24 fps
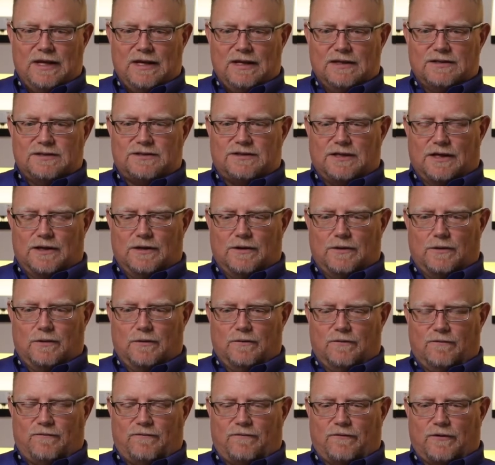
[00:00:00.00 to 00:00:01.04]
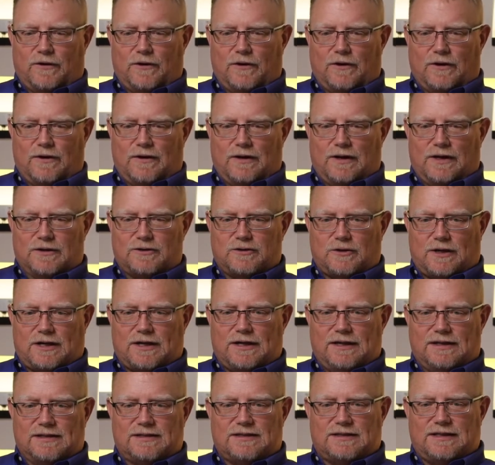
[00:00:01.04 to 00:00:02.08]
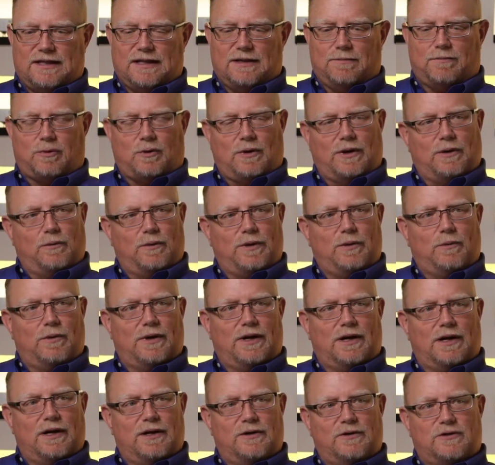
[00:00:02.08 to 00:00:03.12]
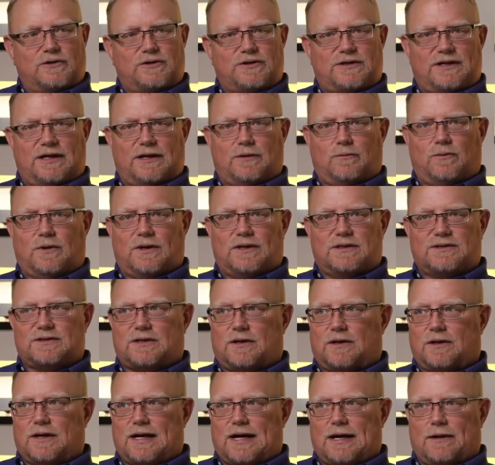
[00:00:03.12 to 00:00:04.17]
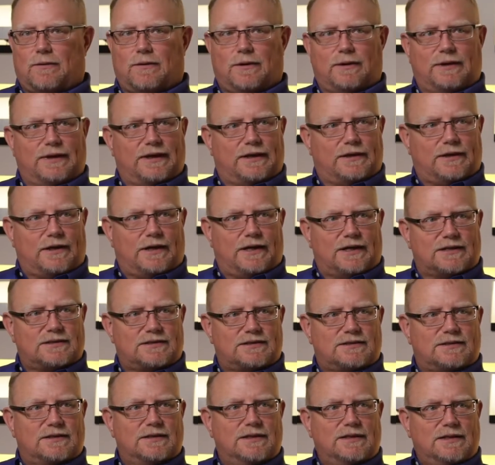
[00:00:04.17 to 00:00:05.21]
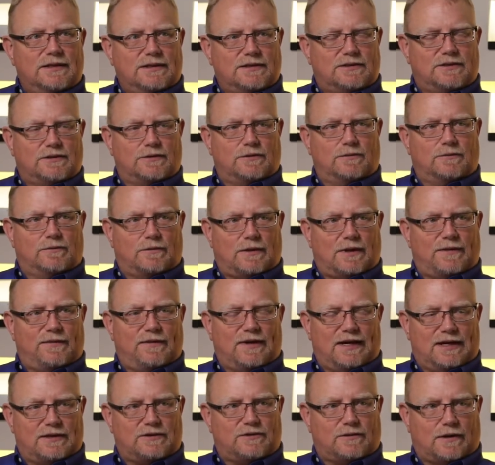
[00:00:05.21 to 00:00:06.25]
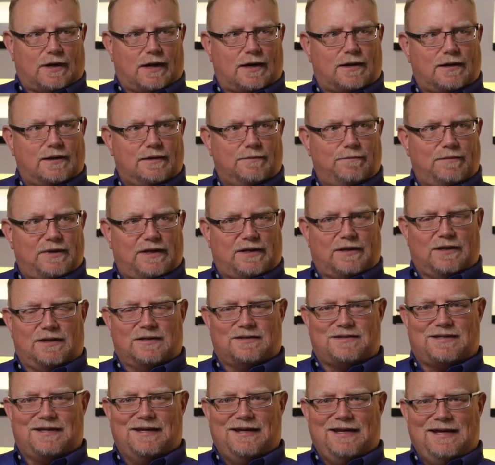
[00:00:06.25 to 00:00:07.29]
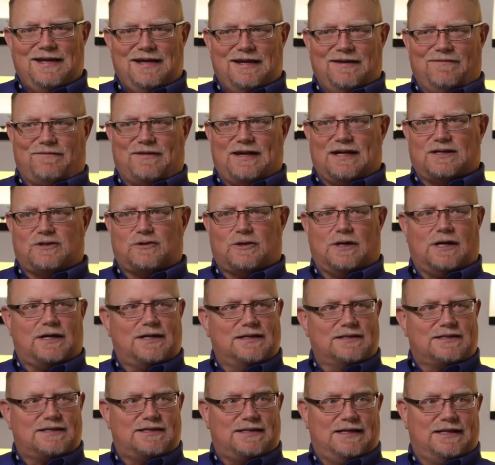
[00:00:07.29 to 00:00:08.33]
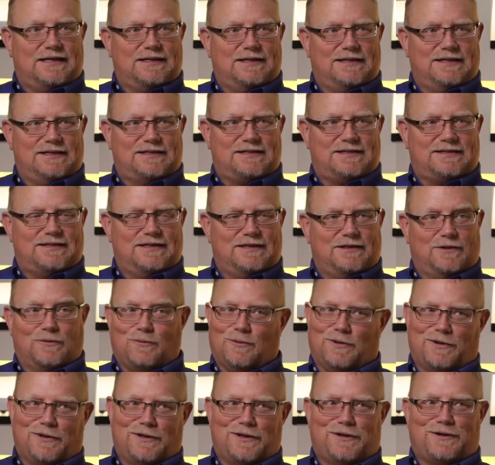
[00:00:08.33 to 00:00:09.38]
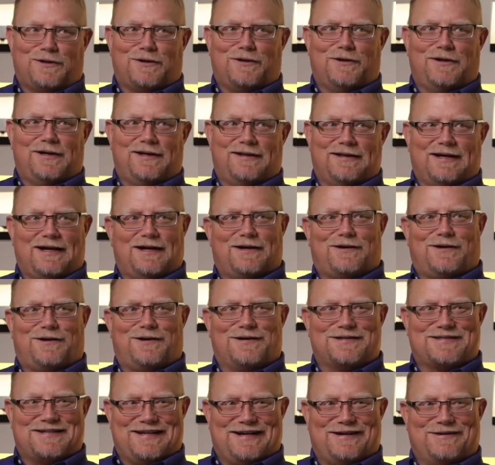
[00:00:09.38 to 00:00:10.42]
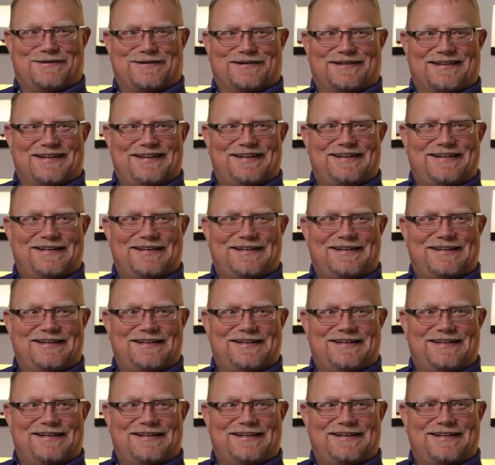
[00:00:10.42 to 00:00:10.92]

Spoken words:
So for a trucking standpoint, we want to understand what is our hourly cost to run that truck, because if that truck is standing still, we're incurring that cost hourly.